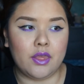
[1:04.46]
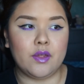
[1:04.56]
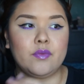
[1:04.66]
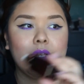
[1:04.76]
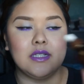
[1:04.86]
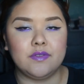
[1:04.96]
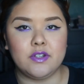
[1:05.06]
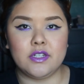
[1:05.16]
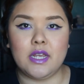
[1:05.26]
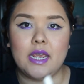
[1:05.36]
the rest of
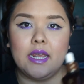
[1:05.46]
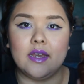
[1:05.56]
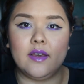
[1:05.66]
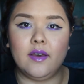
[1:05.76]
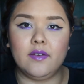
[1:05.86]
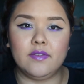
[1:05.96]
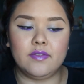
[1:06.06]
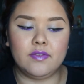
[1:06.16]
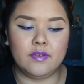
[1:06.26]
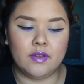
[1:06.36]
your day of
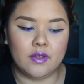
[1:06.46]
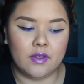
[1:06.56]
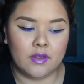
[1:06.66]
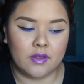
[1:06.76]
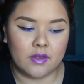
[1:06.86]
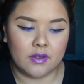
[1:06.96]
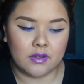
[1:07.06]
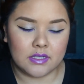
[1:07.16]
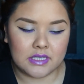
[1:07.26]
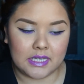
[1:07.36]

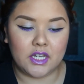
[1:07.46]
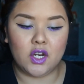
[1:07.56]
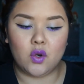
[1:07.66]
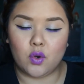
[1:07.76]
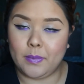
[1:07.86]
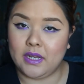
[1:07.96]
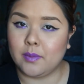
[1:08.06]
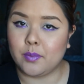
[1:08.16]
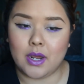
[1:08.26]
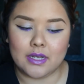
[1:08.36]
skincare or
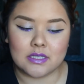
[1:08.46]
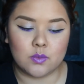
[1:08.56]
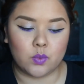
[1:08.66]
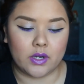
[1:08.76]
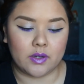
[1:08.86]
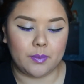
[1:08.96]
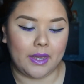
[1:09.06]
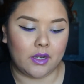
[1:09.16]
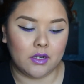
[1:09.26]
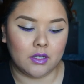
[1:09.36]
makeup products work
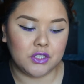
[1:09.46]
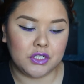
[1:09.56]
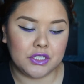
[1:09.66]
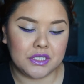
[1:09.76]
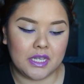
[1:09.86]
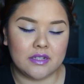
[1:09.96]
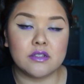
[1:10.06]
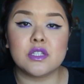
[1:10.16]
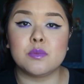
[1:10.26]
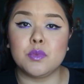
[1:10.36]
better onto your skin,
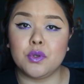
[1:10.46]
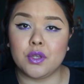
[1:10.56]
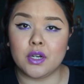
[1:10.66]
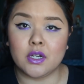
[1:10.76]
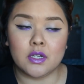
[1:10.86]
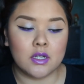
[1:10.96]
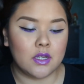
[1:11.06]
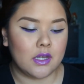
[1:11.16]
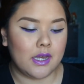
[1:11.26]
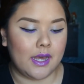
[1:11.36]
smoother.
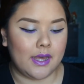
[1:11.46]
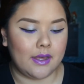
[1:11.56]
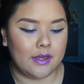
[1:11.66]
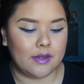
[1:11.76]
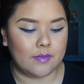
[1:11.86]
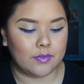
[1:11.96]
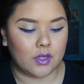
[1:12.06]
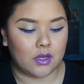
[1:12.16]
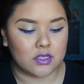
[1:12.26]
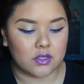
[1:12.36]

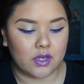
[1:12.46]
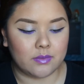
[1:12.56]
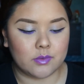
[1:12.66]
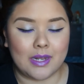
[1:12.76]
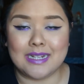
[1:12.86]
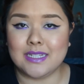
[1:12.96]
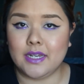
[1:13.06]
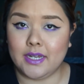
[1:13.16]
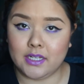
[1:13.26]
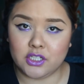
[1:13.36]
Also helps with
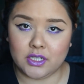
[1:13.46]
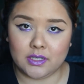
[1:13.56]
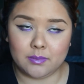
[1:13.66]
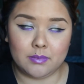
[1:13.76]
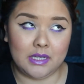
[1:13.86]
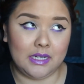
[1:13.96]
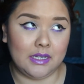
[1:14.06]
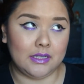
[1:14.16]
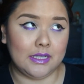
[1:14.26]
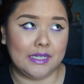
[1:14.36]
anti-aging,
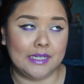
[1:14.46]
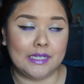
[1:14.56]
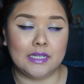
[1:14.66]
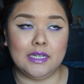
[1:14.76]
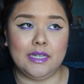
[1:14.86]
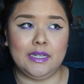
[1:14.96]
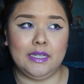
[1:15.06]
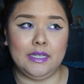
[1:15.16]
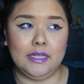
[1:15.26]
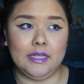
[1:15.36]
meaning like
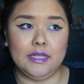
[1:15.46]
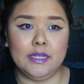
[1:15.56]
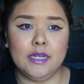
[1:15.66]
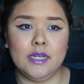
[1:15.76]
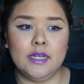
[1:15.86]
any